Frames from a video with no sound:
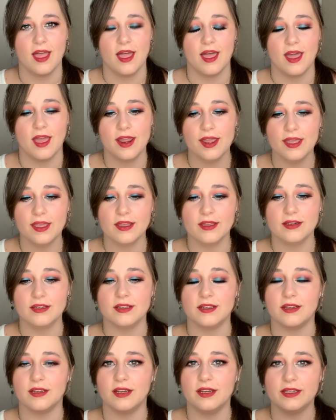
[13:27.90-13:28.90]

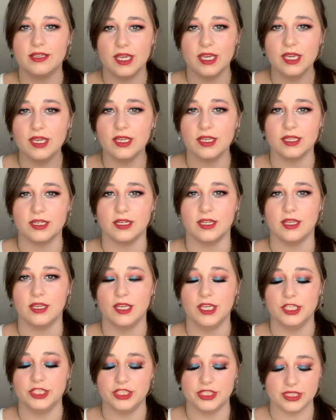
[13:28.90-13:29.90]
And again, it
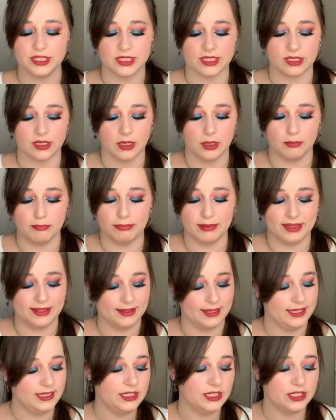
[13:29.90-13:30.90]
just
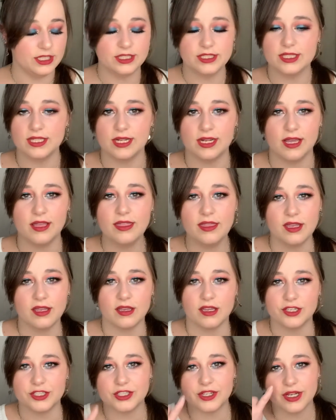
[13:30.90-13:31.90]
blended into nothing. I
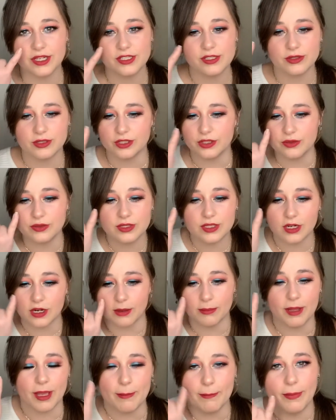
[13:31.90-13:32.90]
tried to use it on
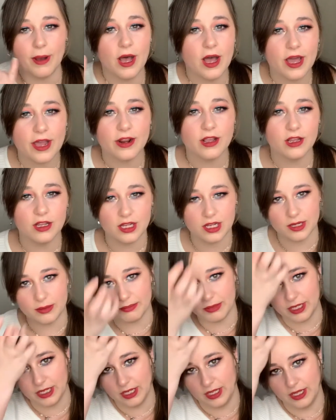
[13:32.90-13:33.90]
my
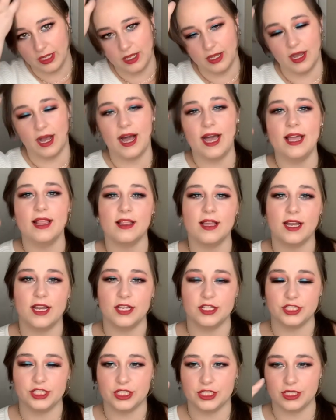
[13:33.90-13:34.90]
bottom,
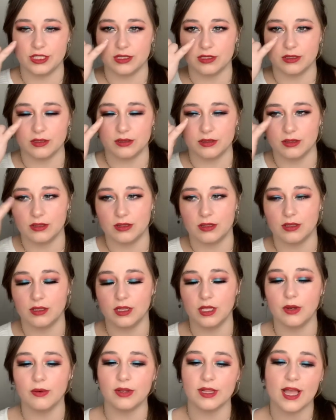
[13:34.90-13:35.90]
eyelash,
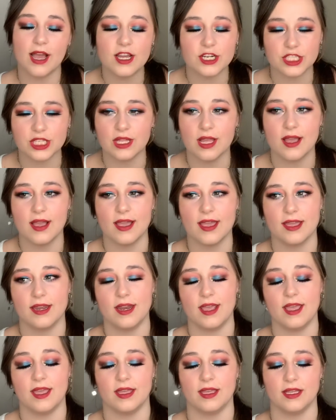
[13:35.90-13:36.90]
lower lash line,
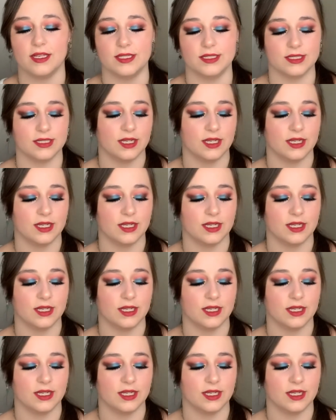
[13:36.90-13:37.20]
and